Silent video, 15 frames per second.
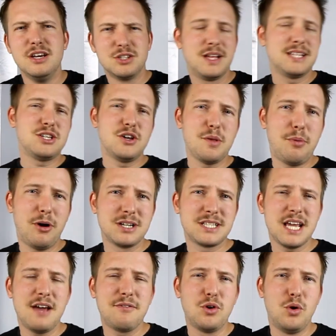So that's all the parts
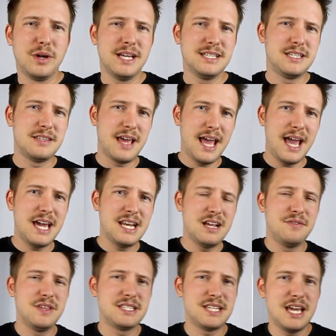I have going into the head
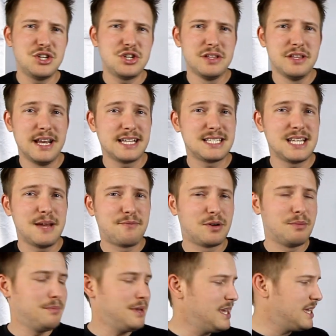of this engine. The next step
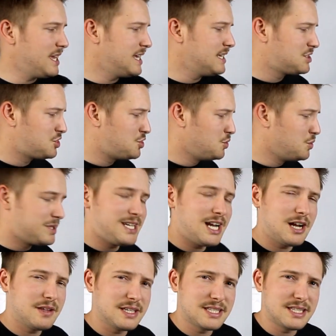for me is to
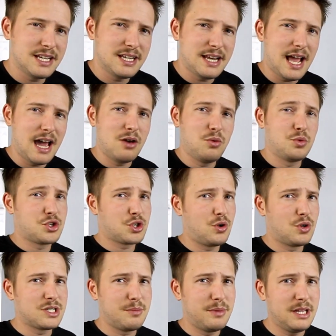tear this thing down, which of
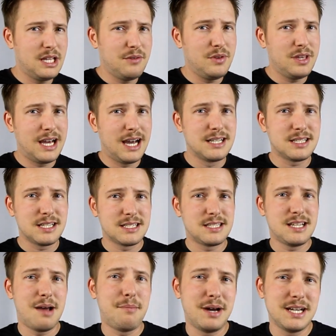course I'm going to give you guys a
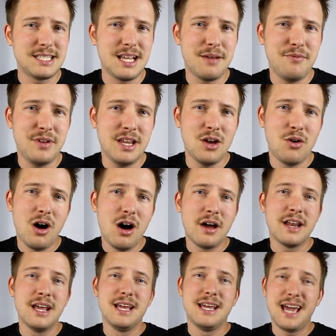step-by-step video
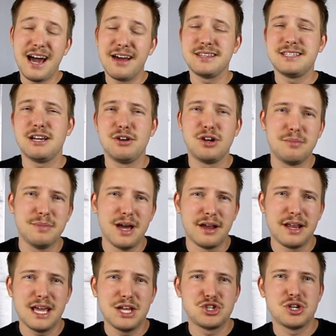on how to tear your
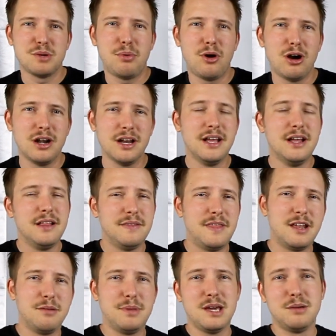Miata engine apart.
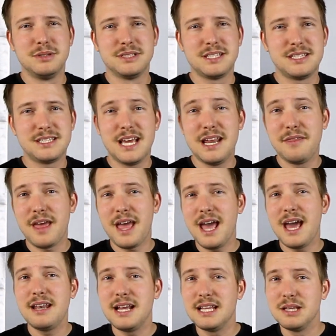Then I'll be able to send the
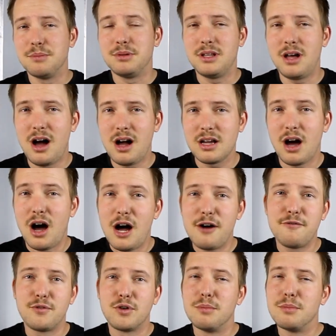head and the block
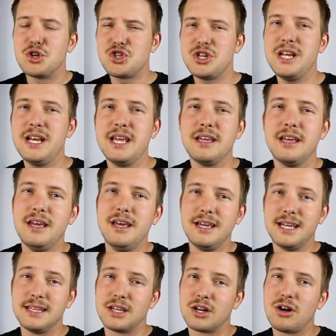off for machining,
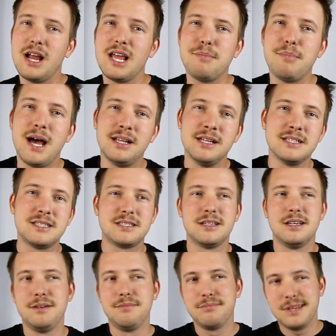get the crank balanced,
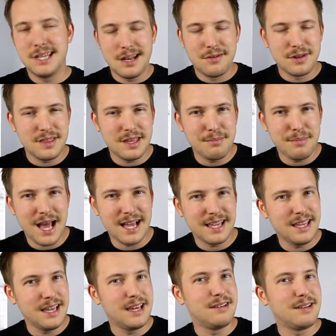get everything
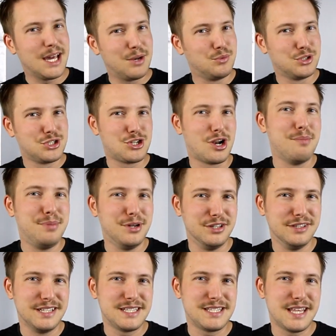back in, and we'll start
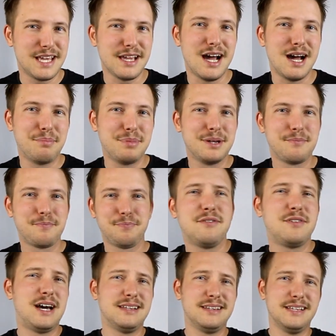building this thing up.
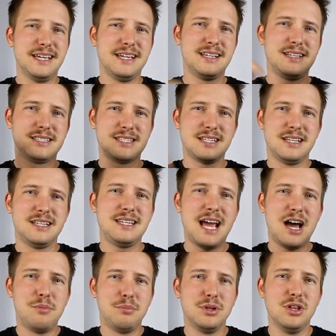I've got links
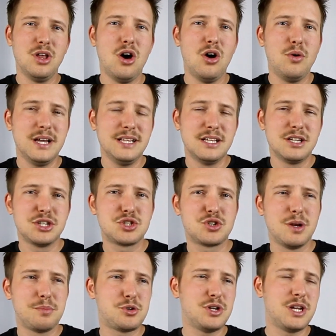down below in the
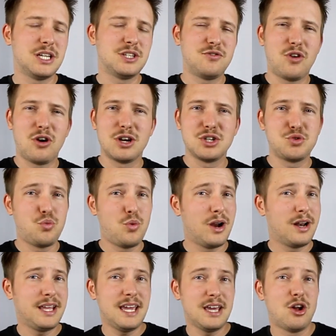description as far as where
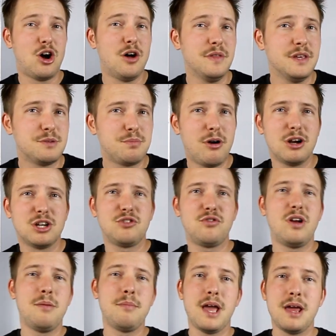to get all these parts
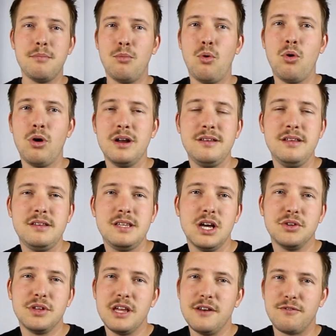from and more
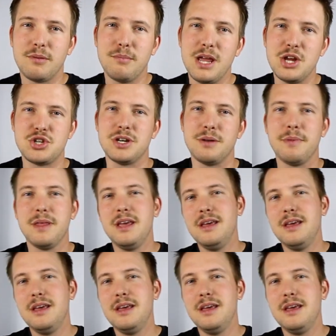detailed information.